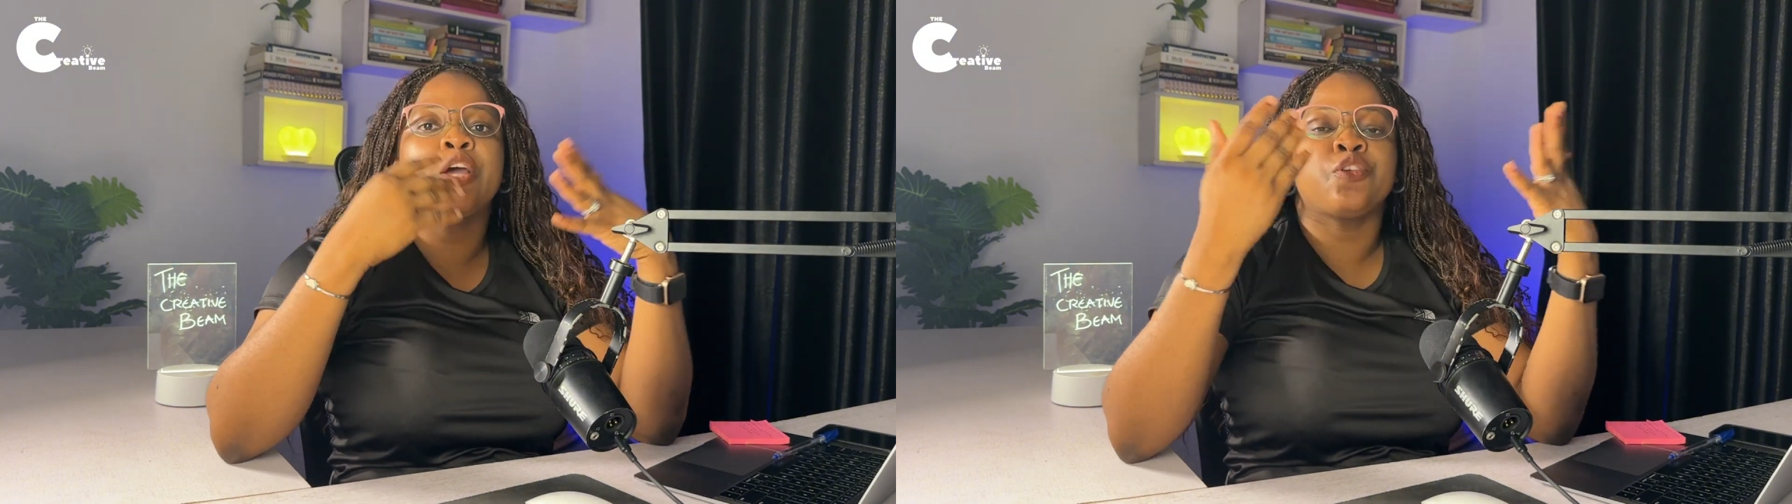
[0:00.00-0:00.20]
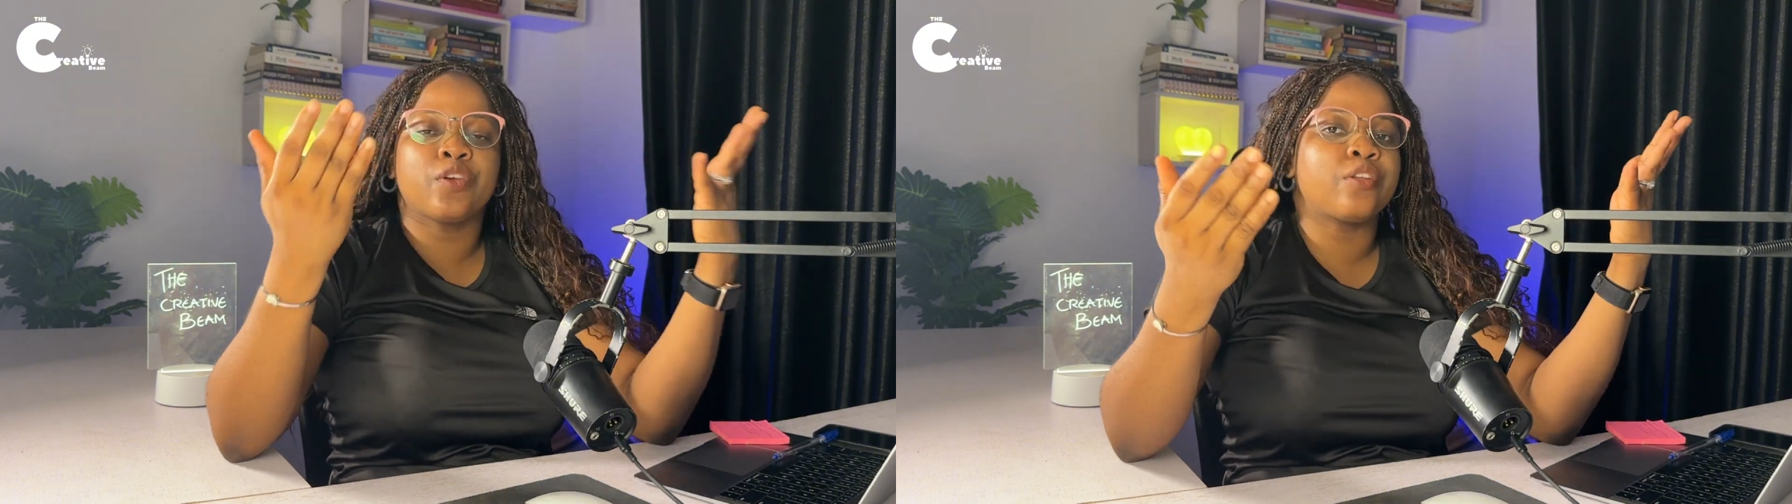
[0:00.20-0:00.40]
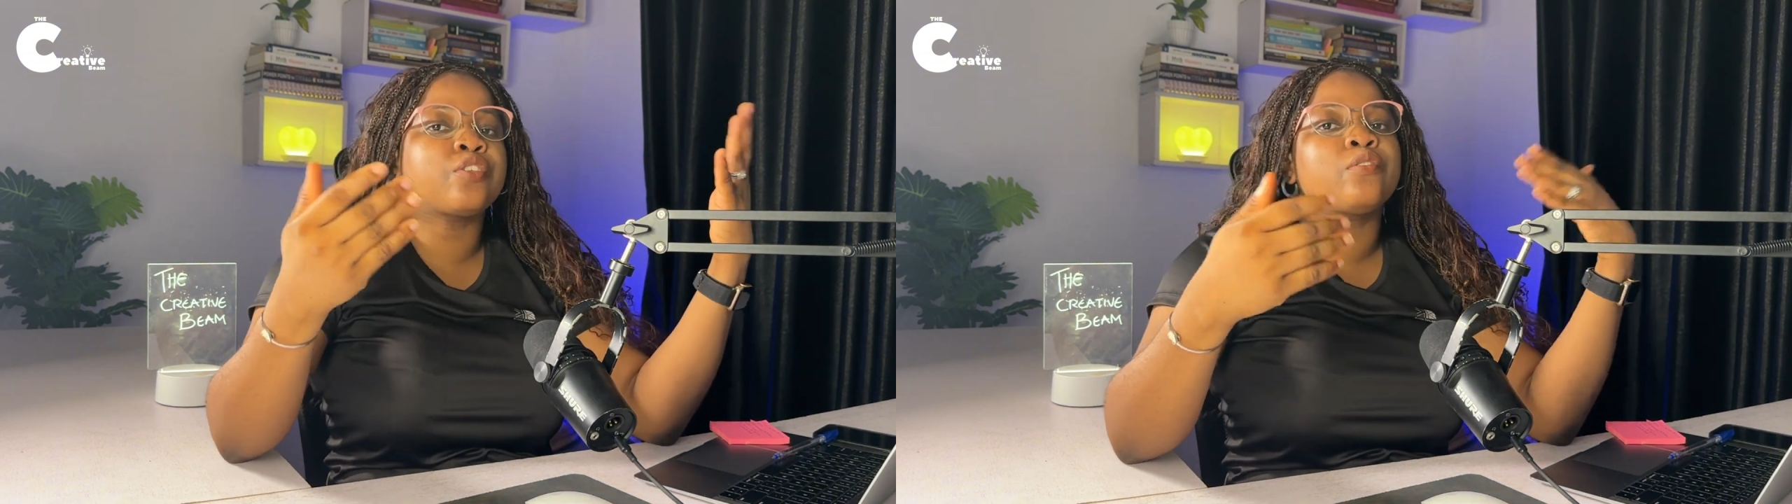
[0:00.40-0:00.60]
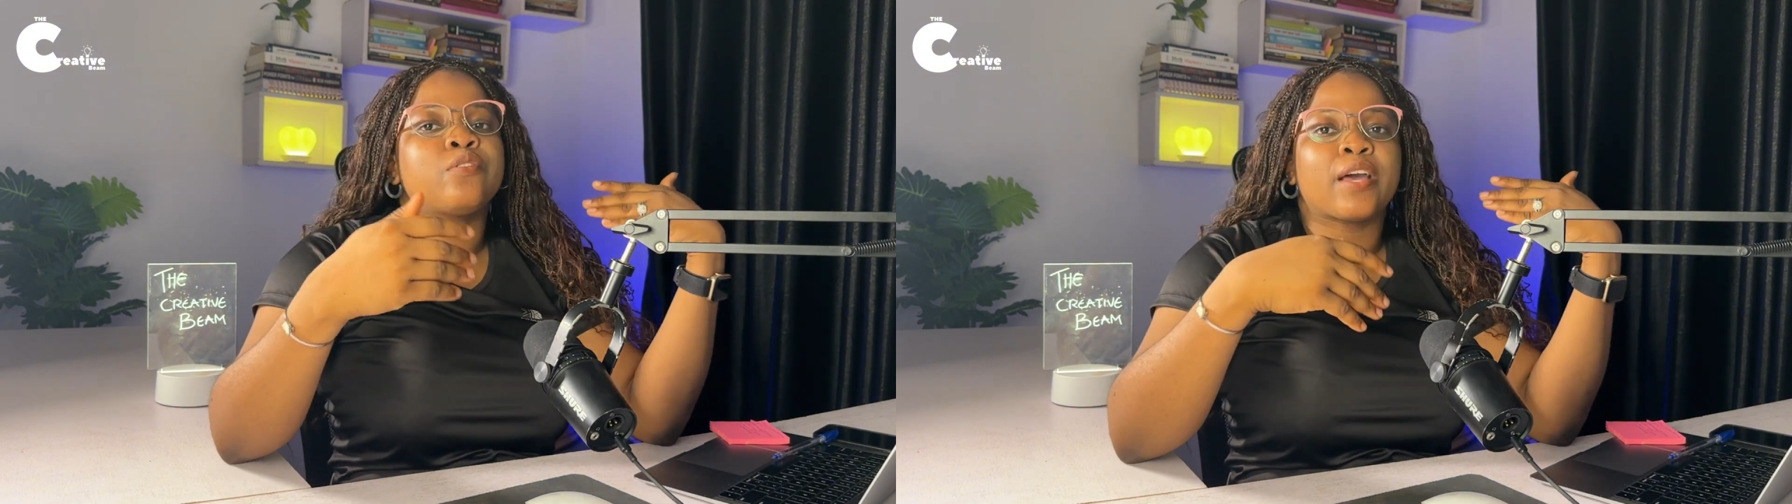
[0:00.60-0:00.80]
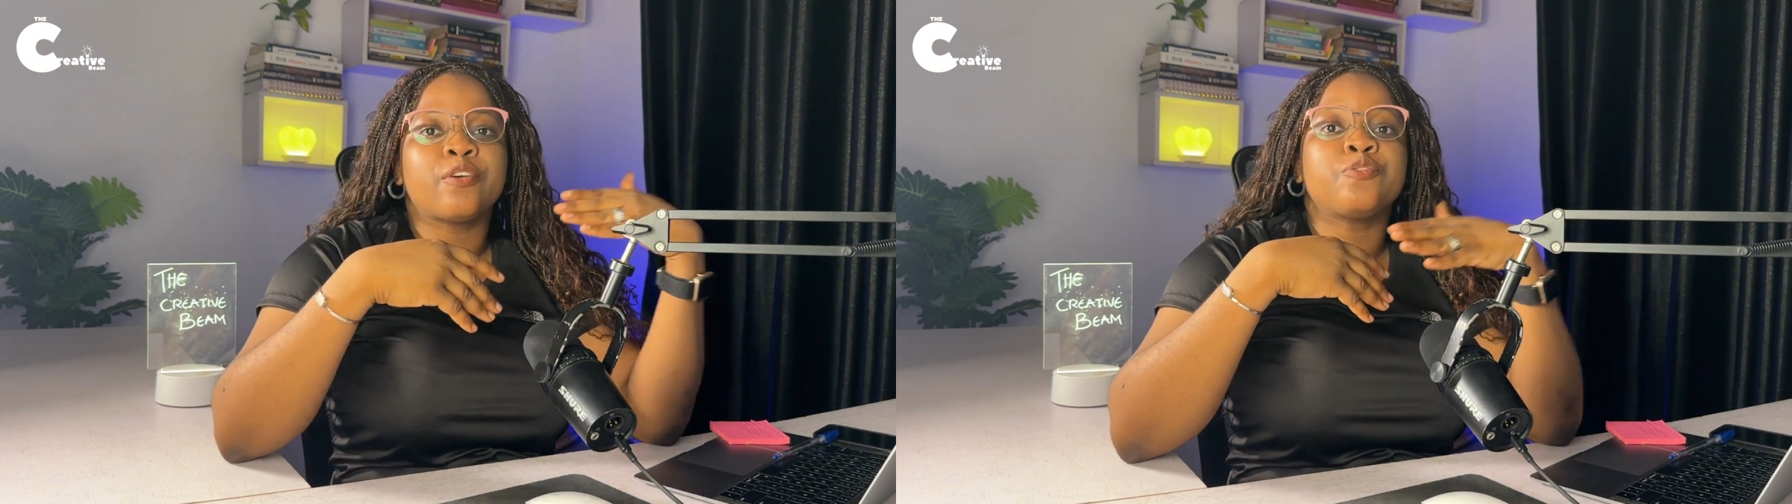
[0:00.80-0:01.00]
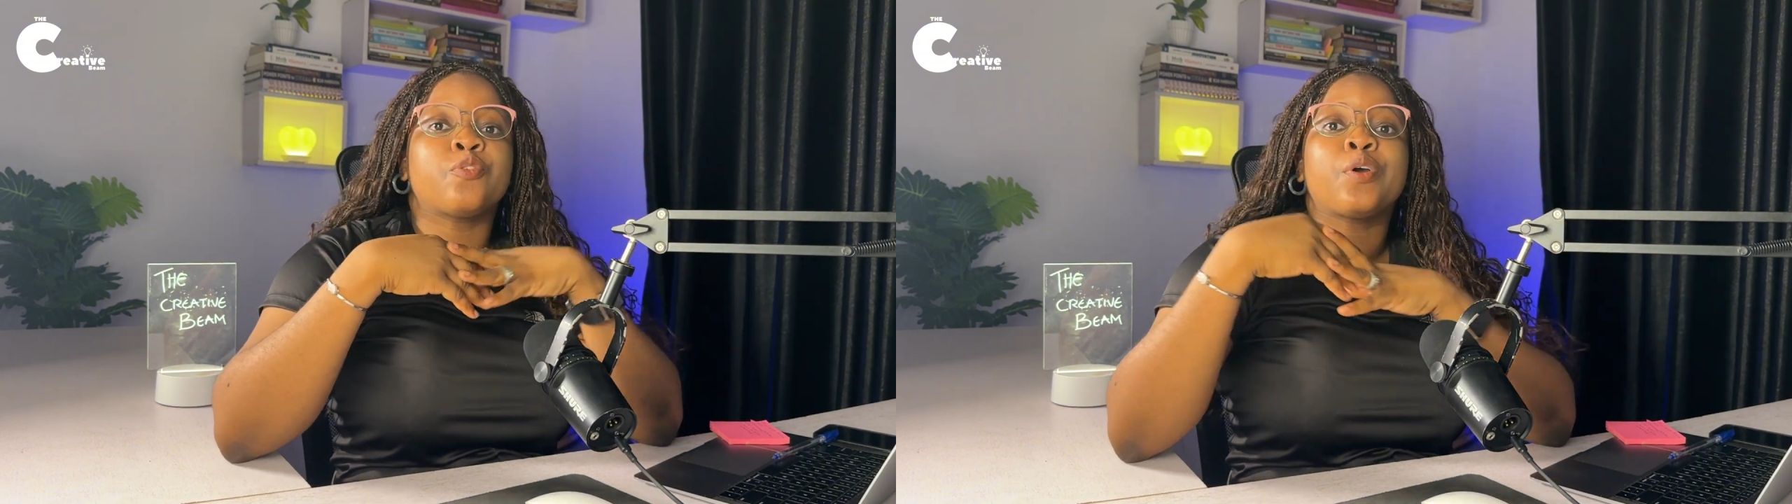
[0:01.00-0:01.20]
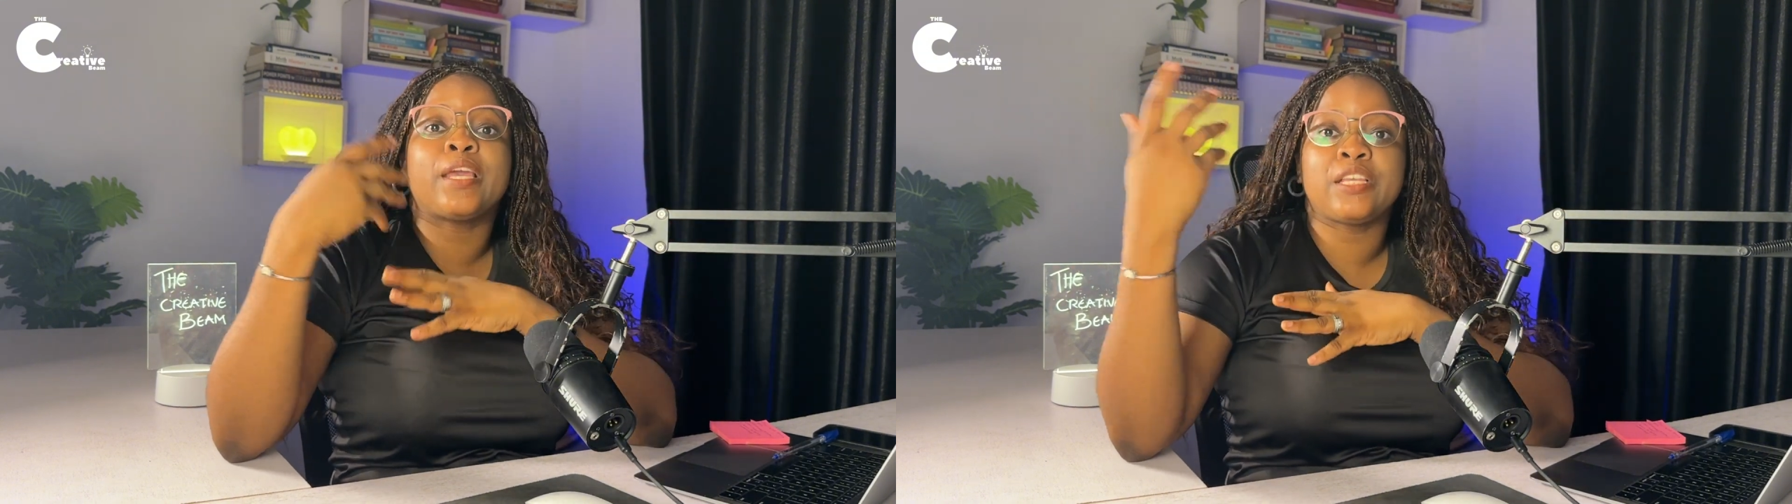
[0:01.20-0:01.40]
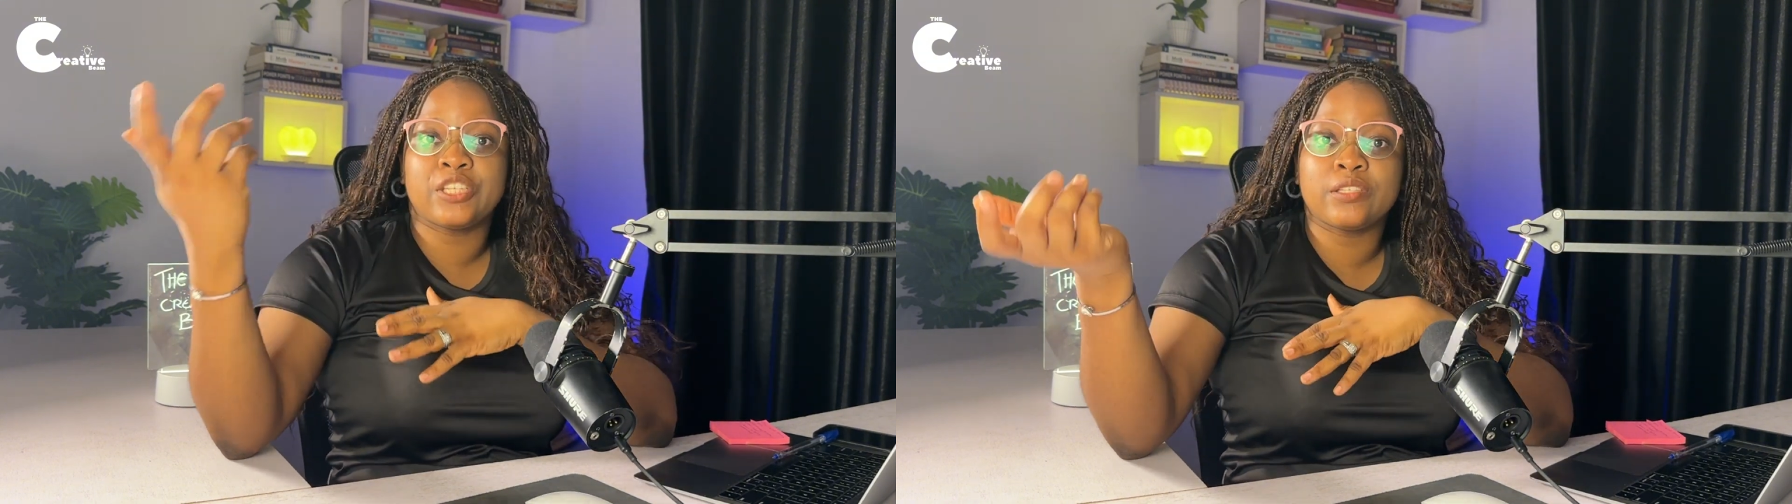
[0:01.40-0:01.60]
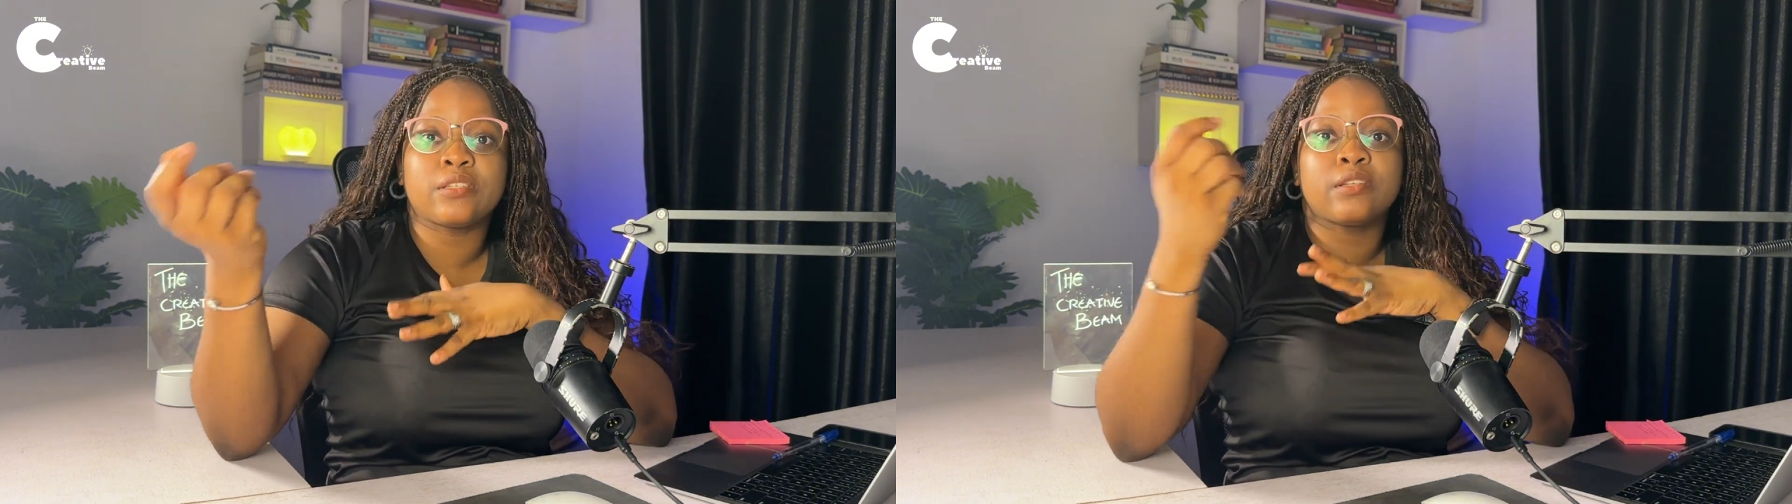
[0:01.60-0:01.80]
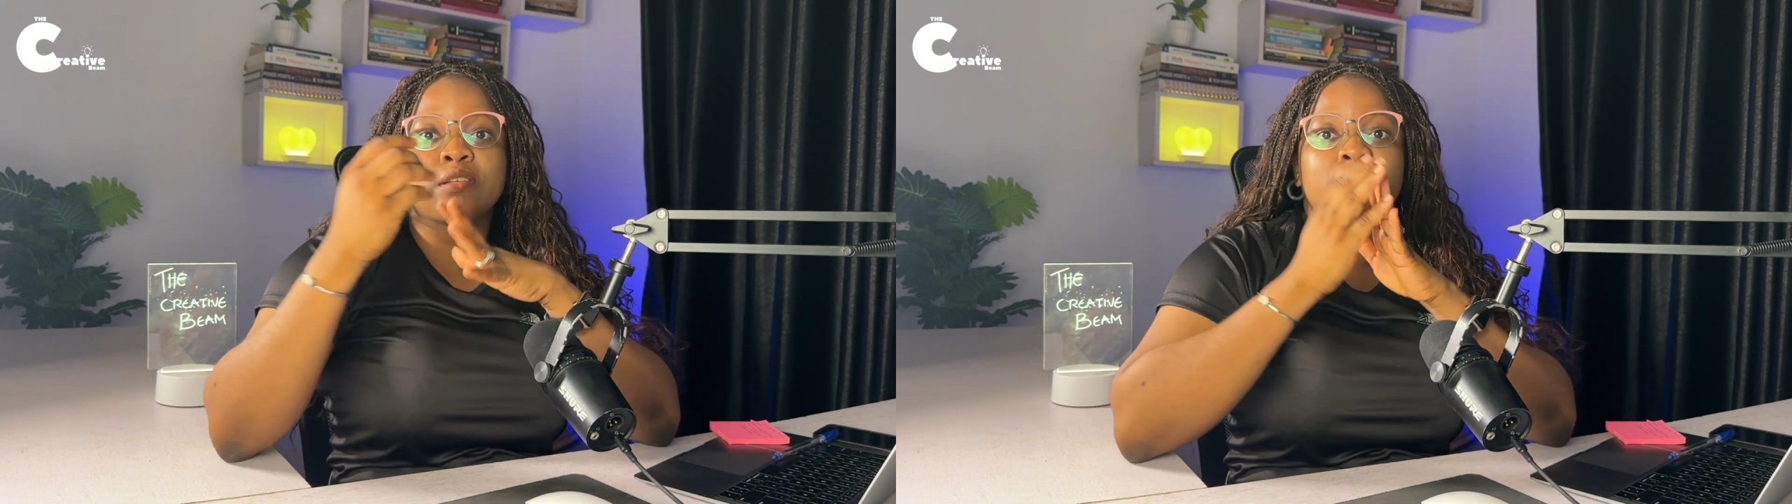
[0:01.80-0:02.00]
you can also look out for
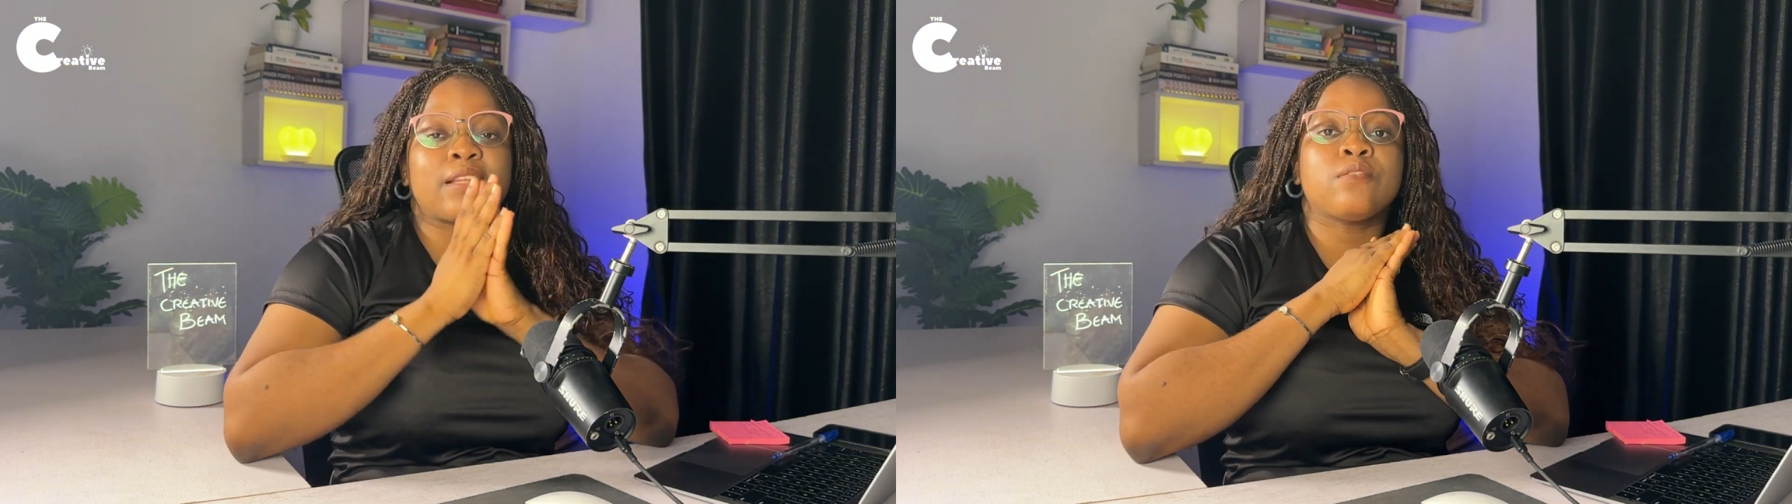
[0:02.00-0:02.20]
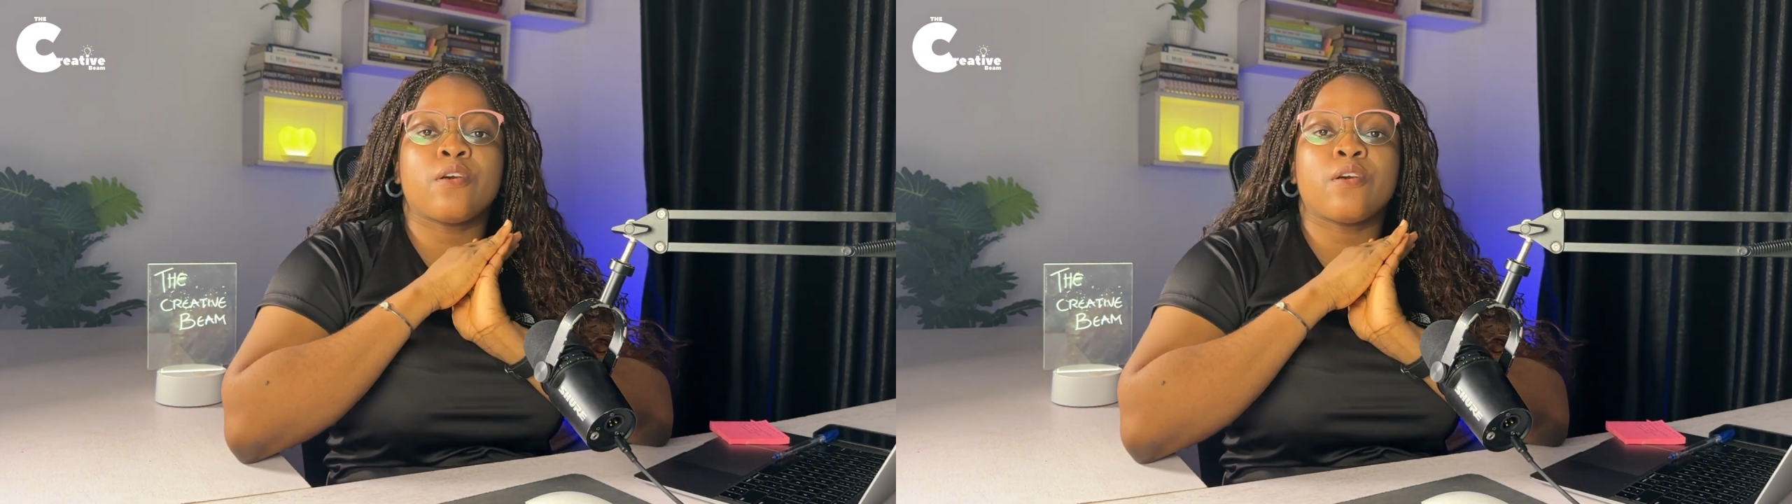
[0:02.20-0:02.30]
agencies that